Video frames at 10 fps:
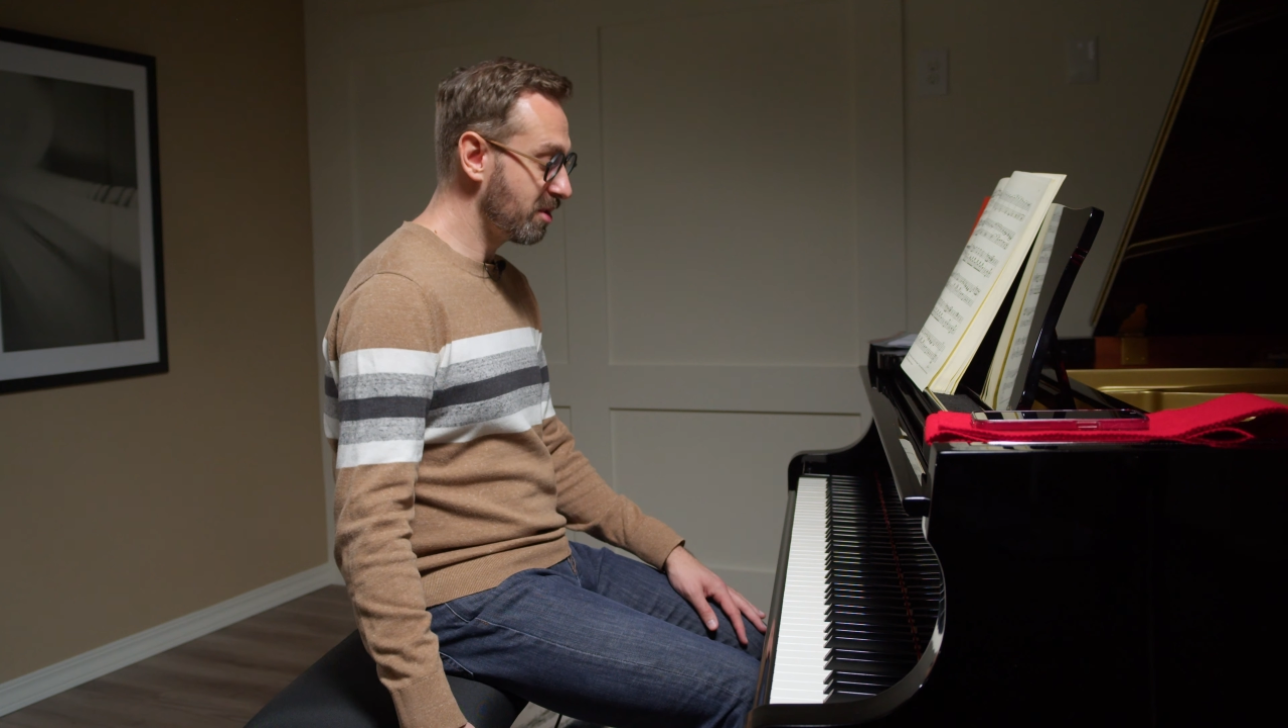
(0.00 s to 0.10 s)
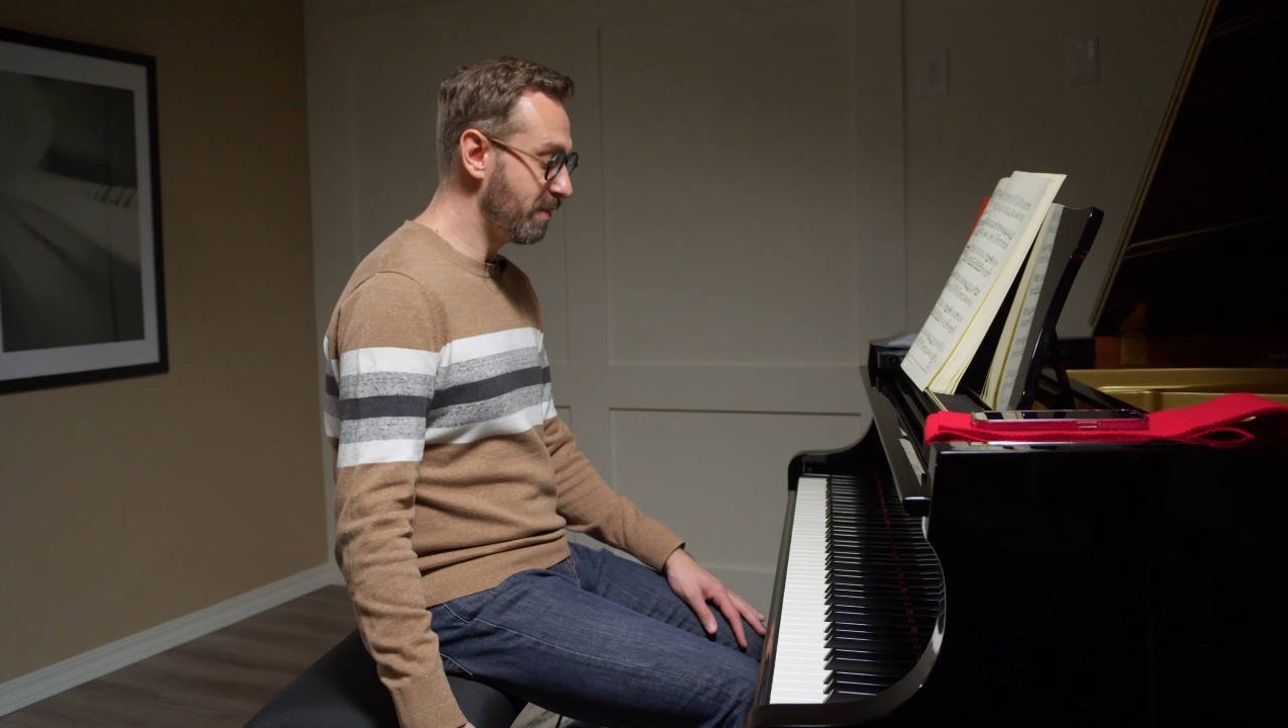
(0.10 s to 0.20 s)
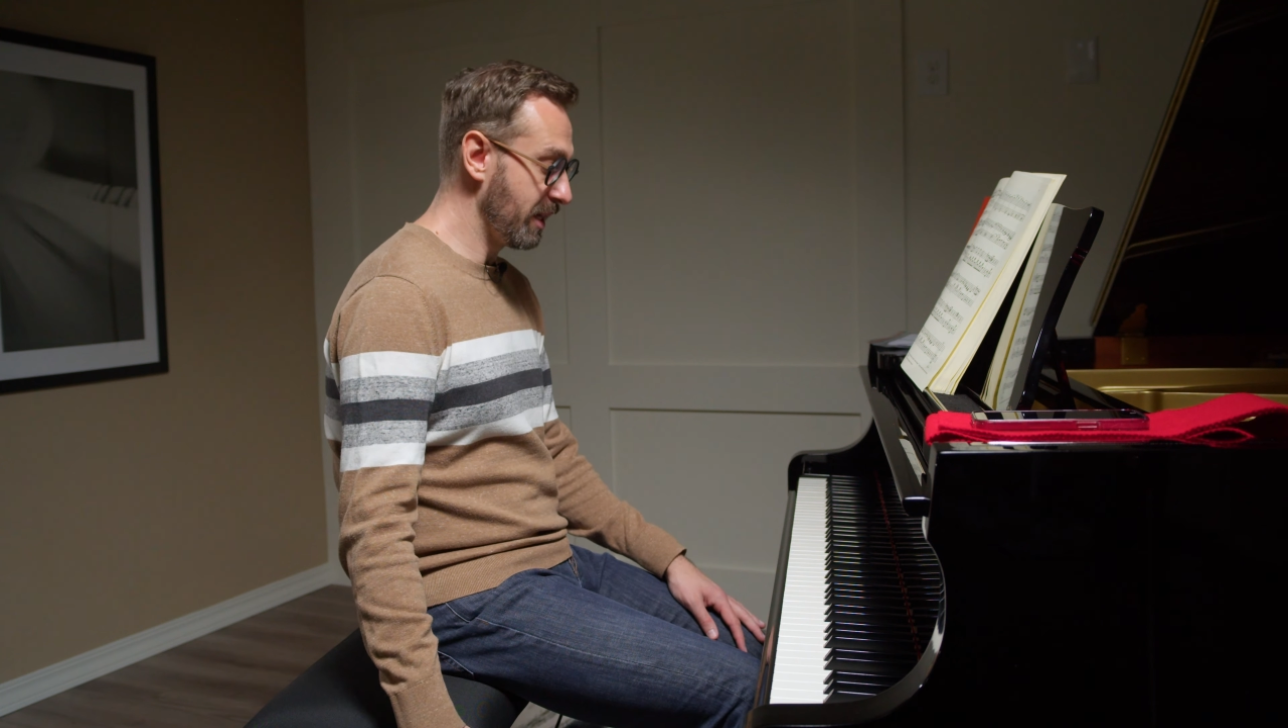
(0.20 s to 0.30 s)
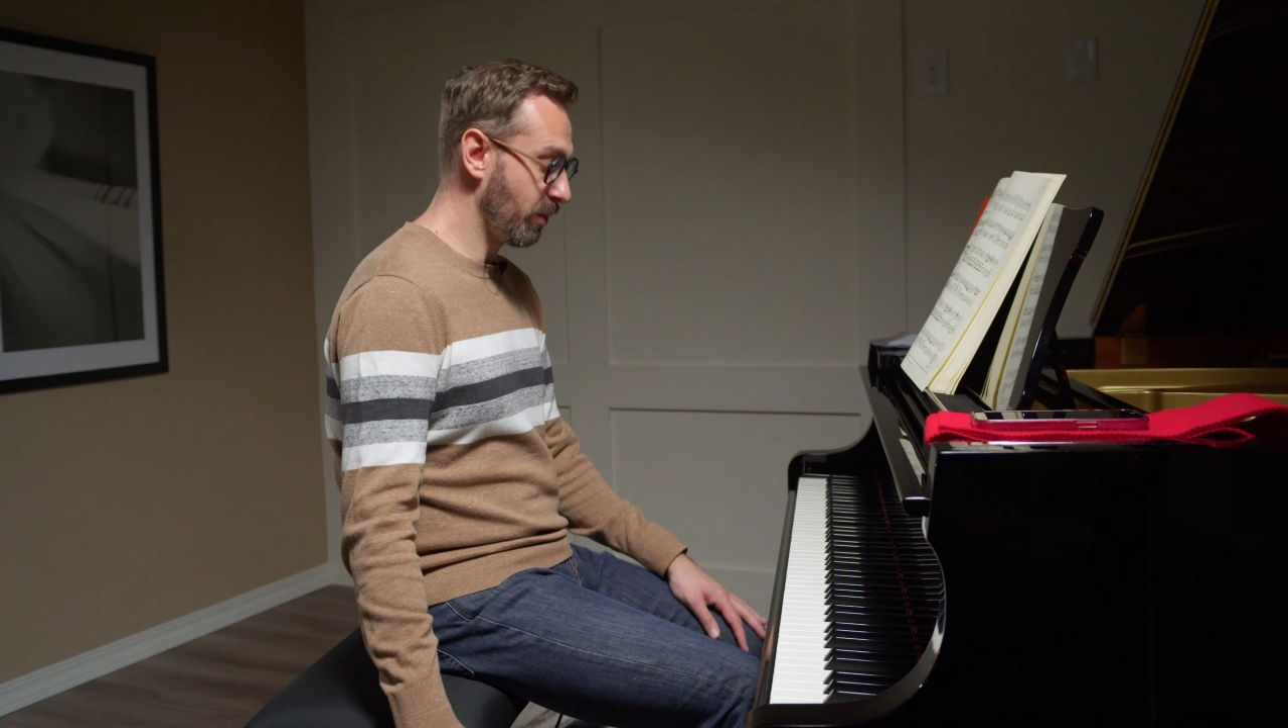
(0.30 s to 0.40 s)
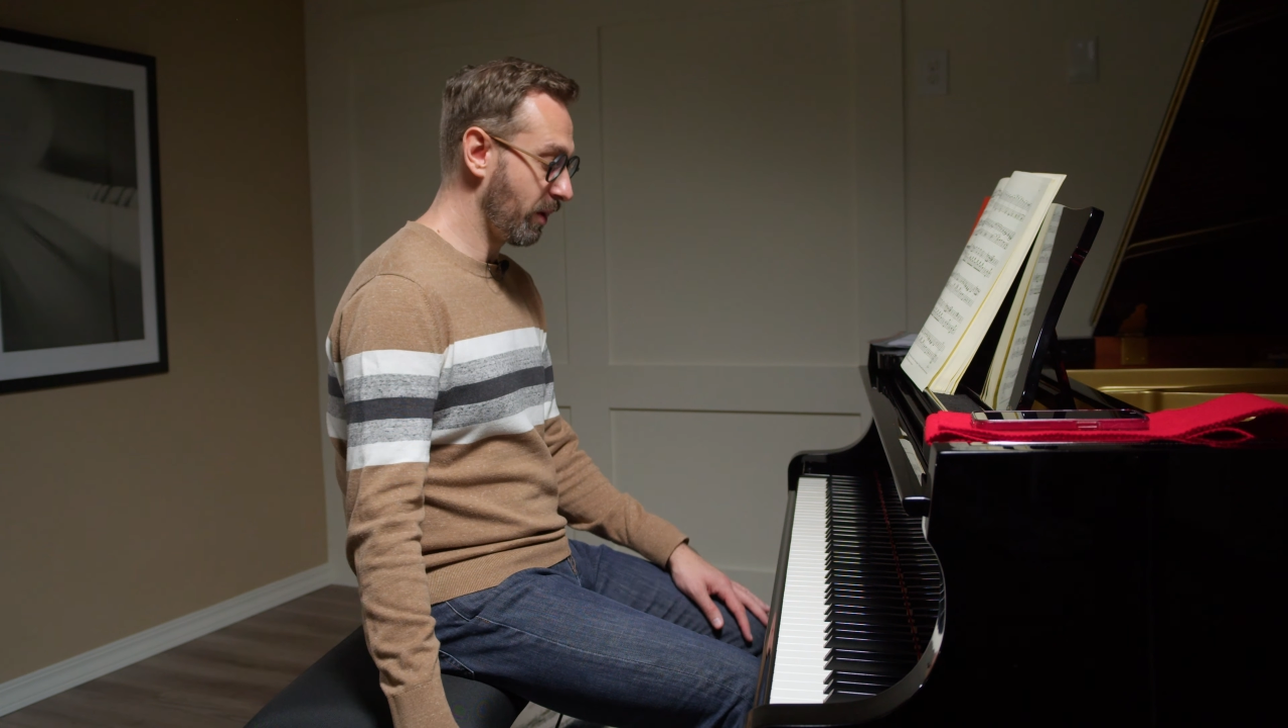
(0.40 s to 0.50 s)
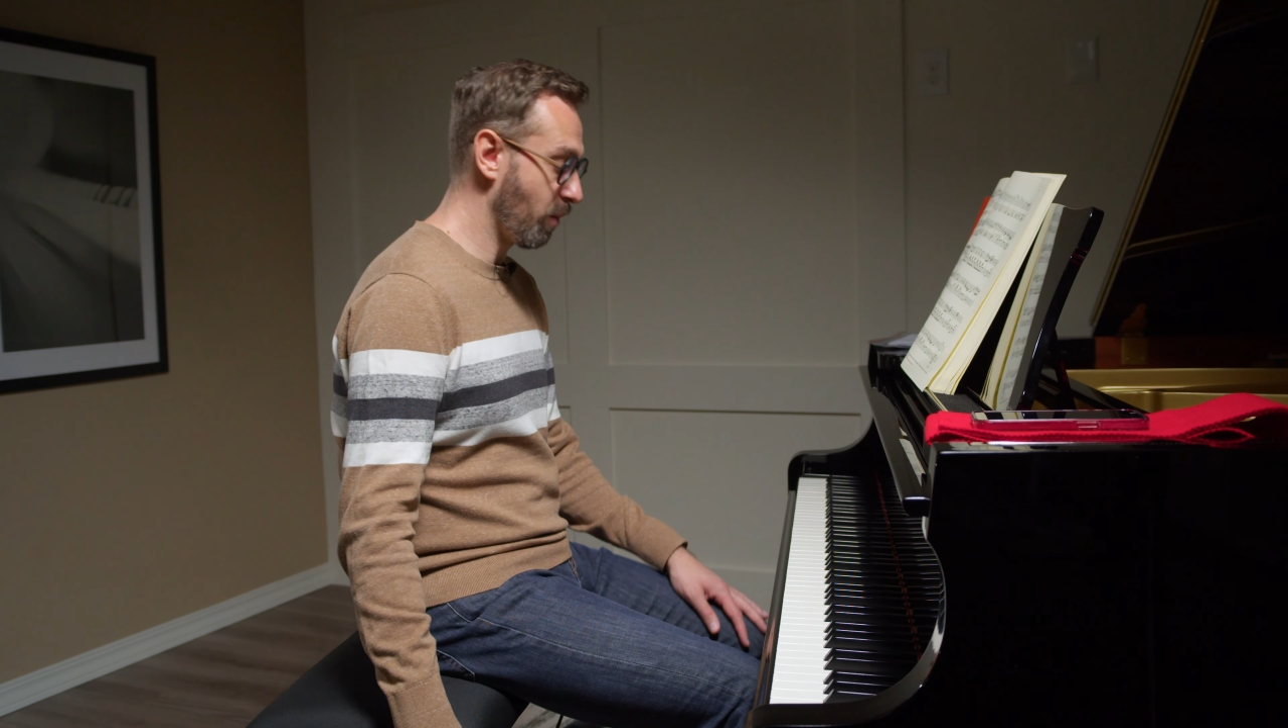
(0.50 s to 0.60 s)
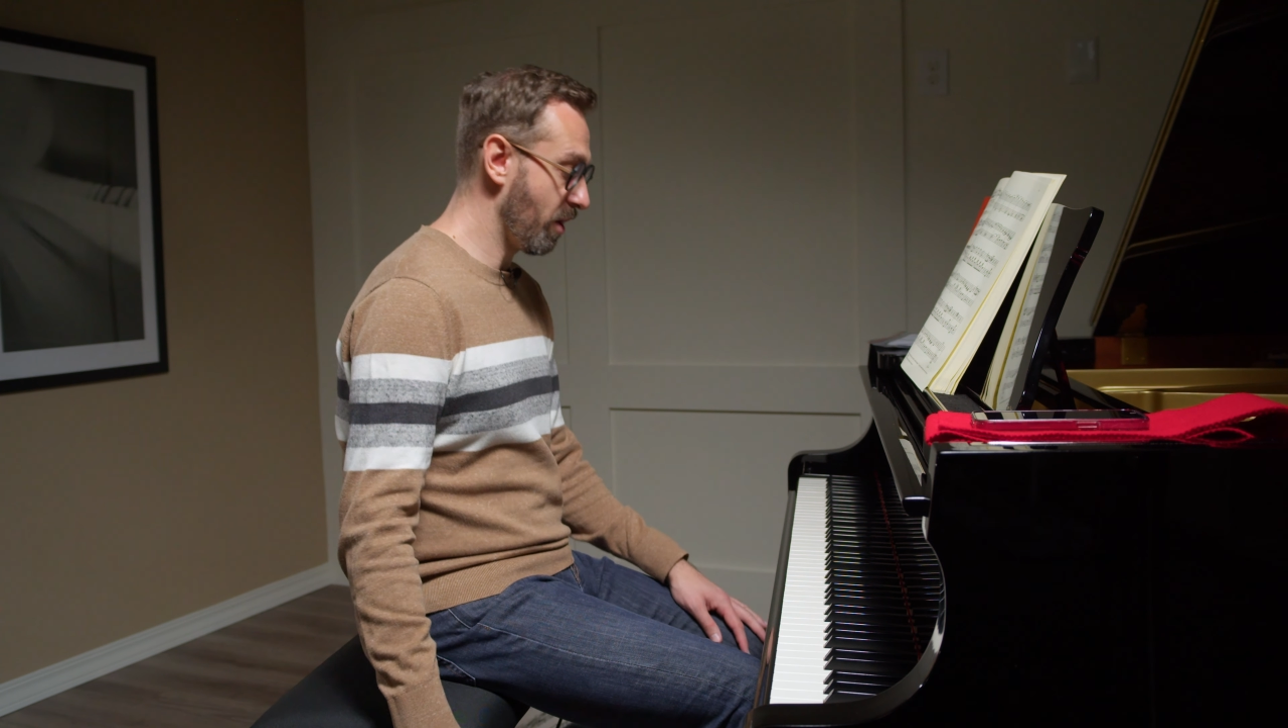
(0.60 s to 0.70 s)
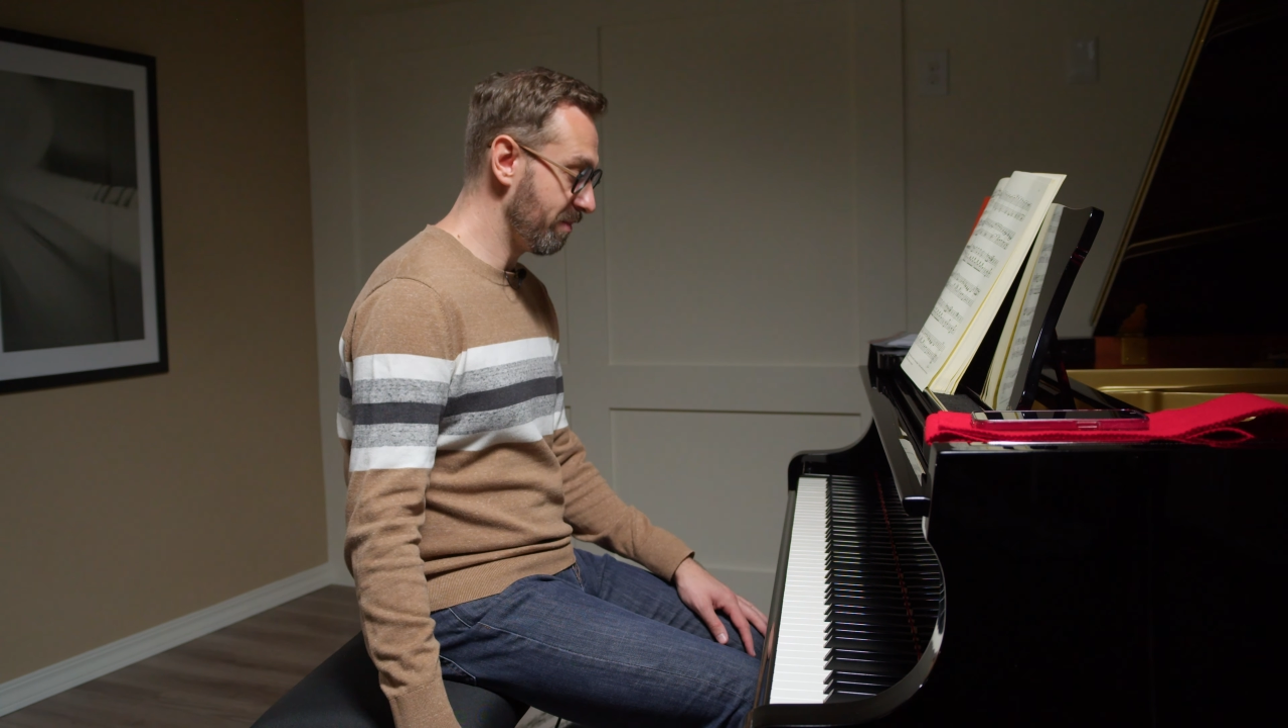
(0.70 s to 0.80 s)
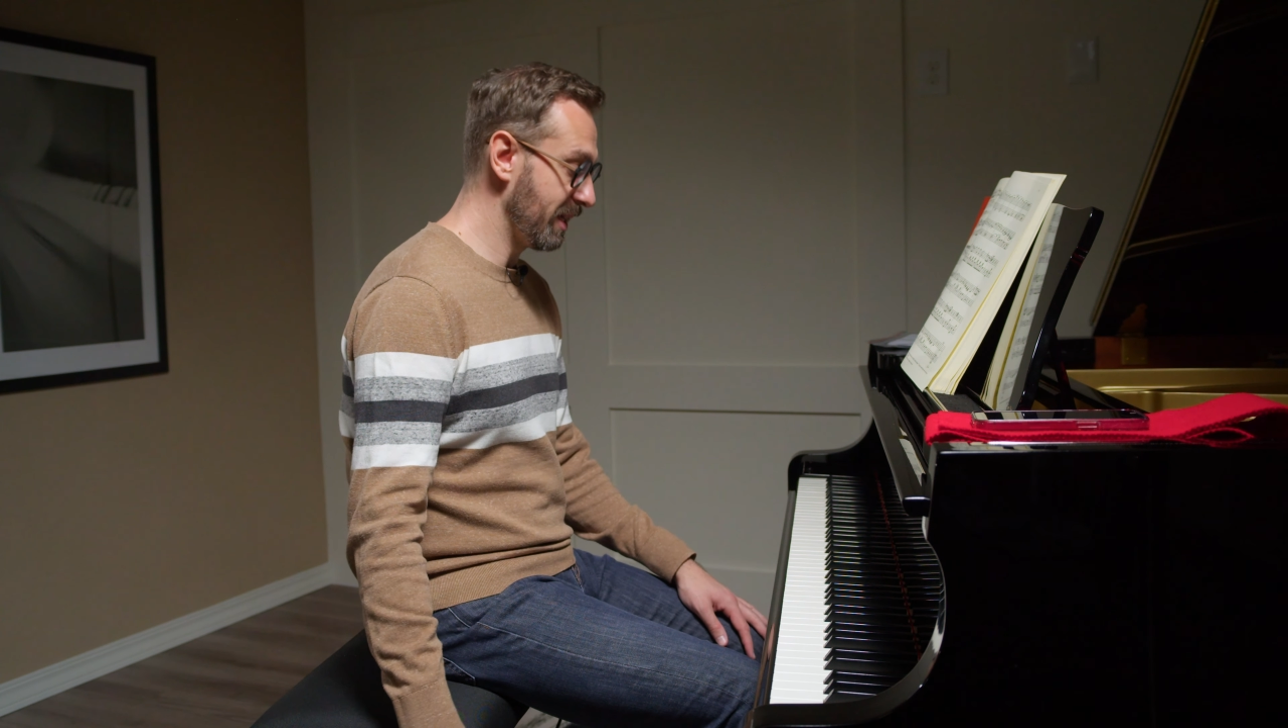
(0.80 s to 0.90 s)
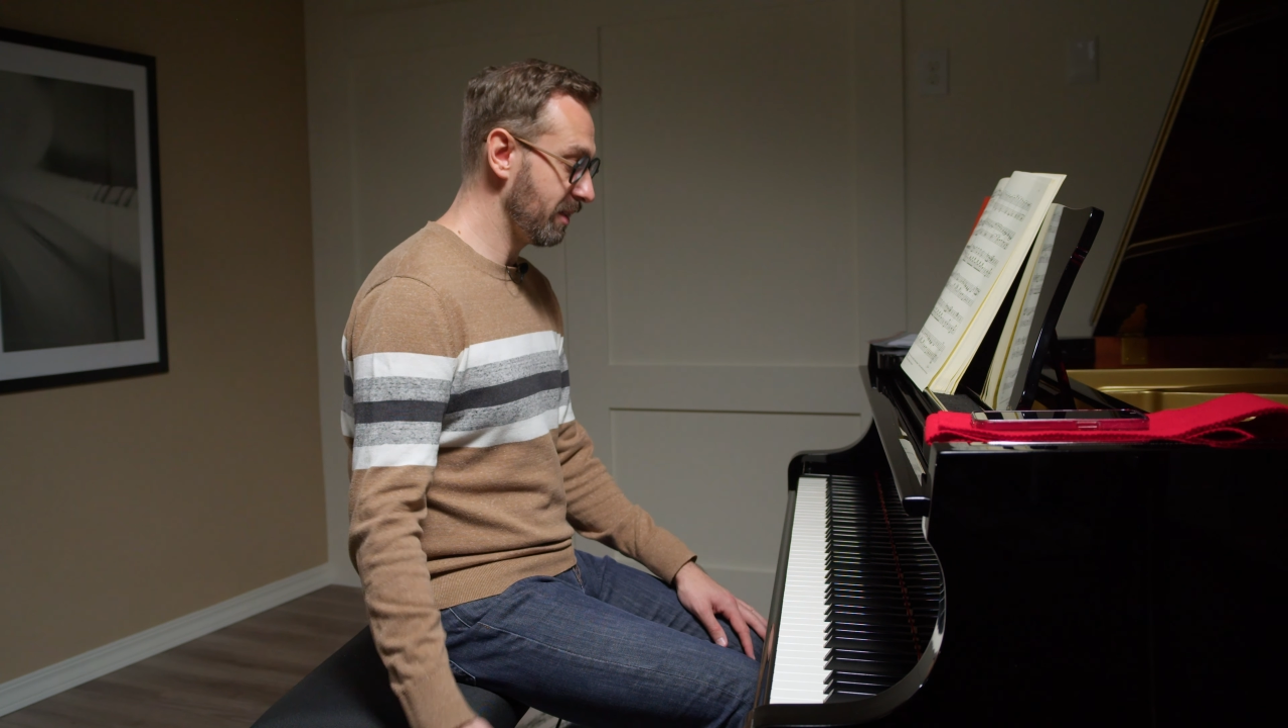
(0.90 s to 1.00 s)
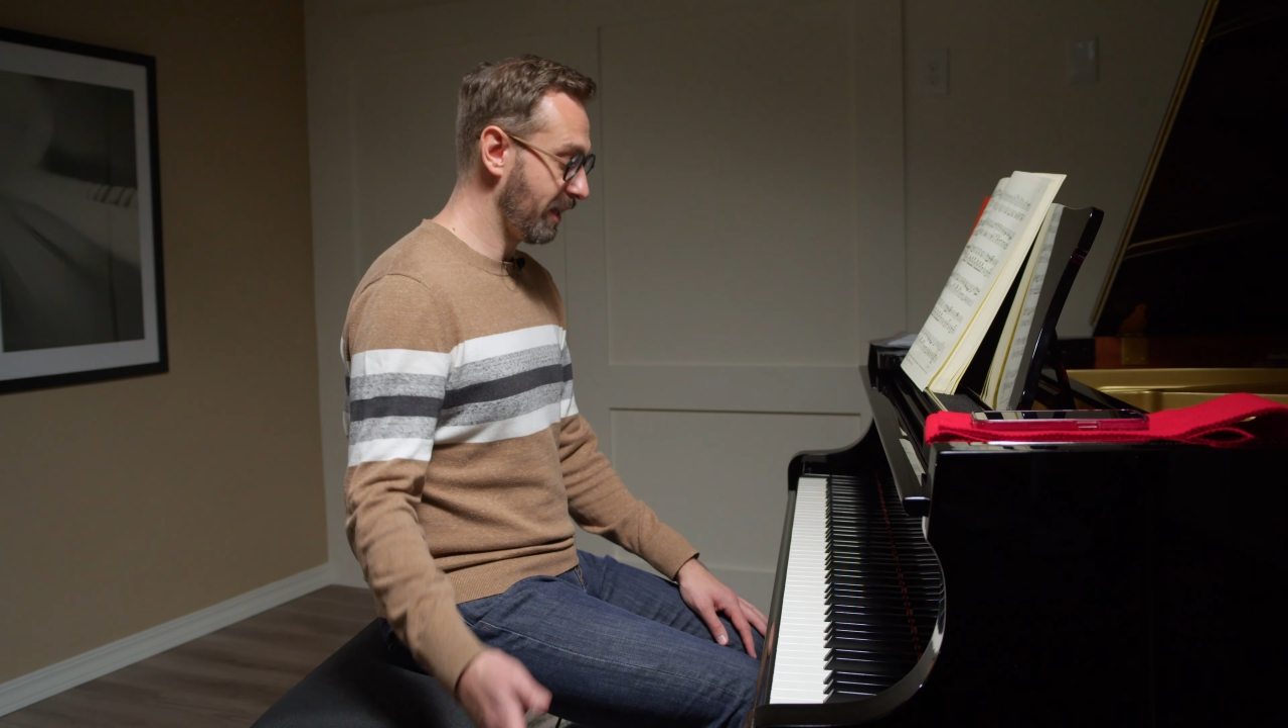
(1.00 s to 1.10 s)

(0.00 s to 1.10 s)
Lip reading: to being where I want to be,